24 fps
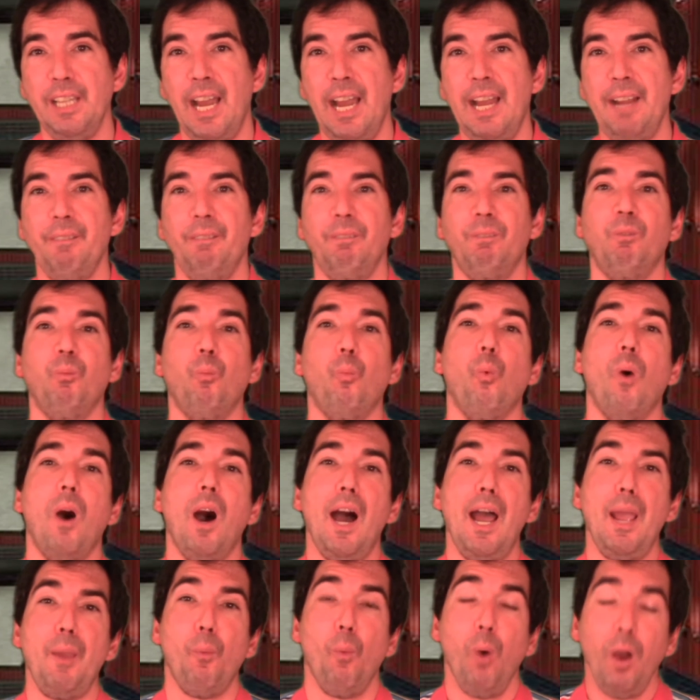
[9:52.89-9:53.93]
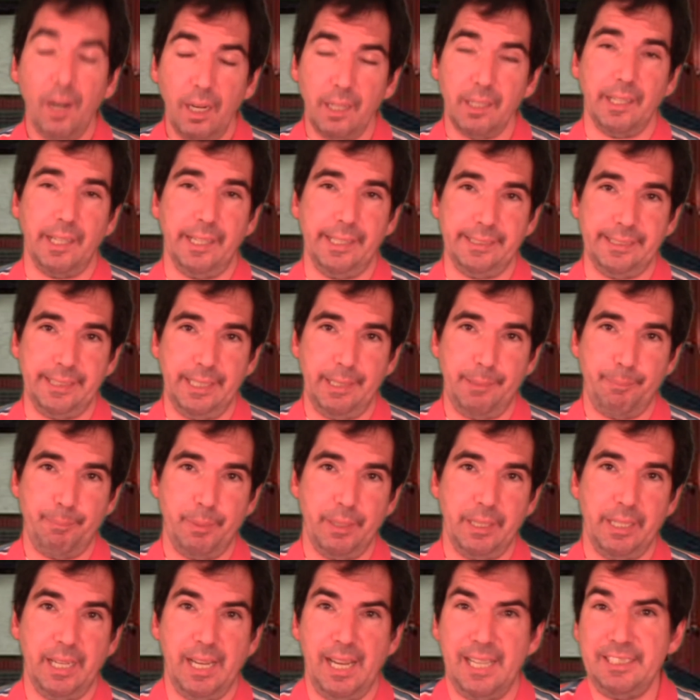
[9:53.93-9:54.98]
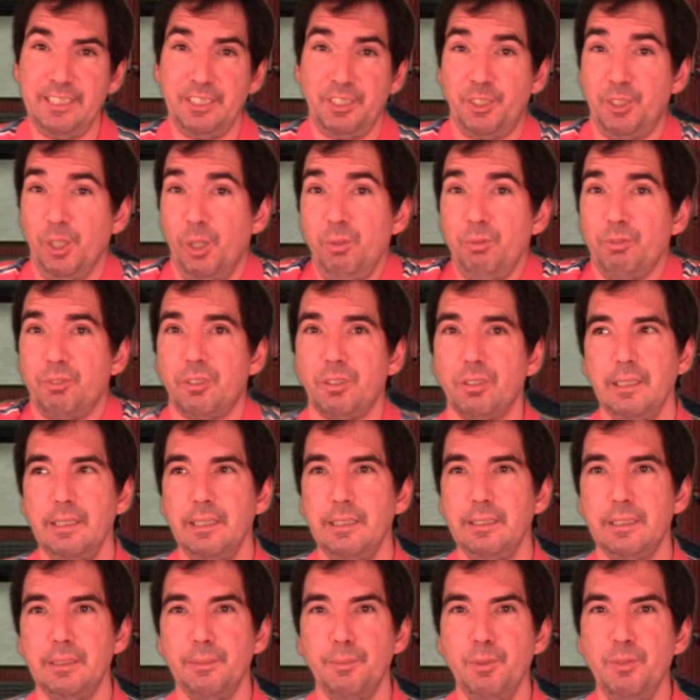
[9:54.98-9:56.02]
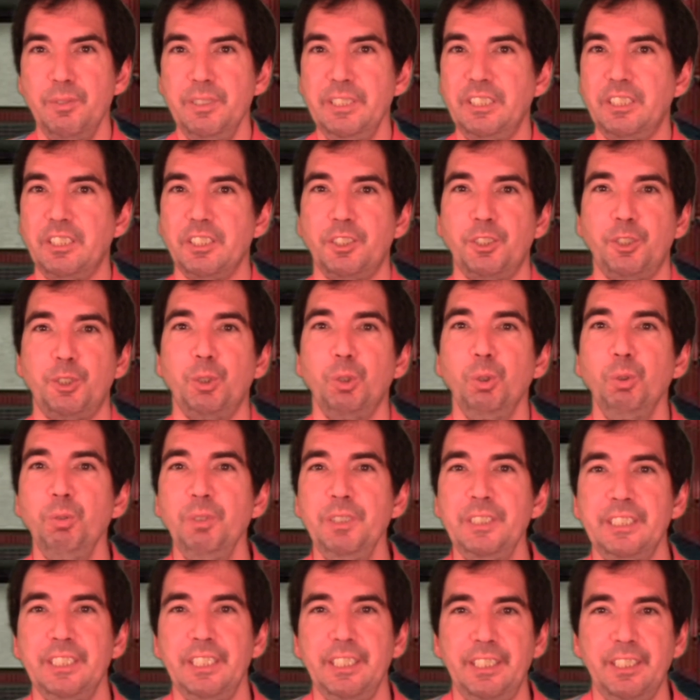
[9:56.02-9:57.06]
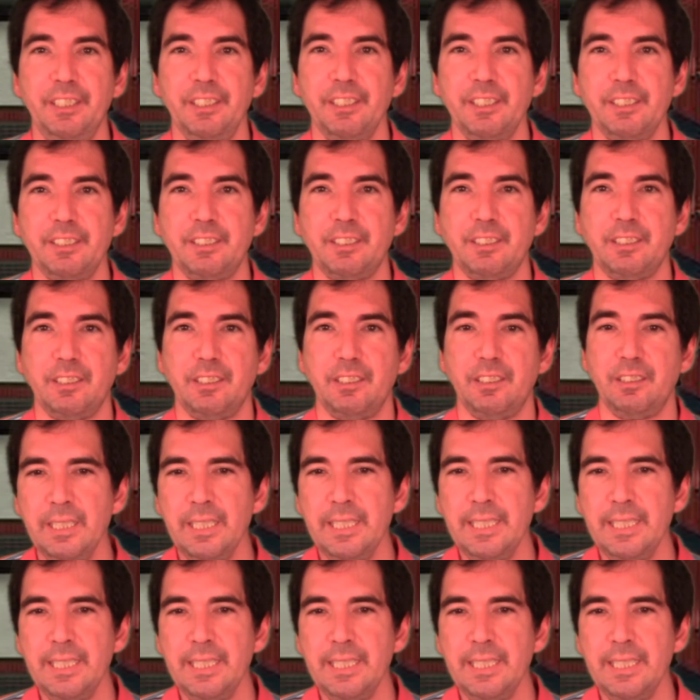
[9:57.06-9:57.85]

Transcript: I want to like it, but I just don't. The movie is just too ridiculous.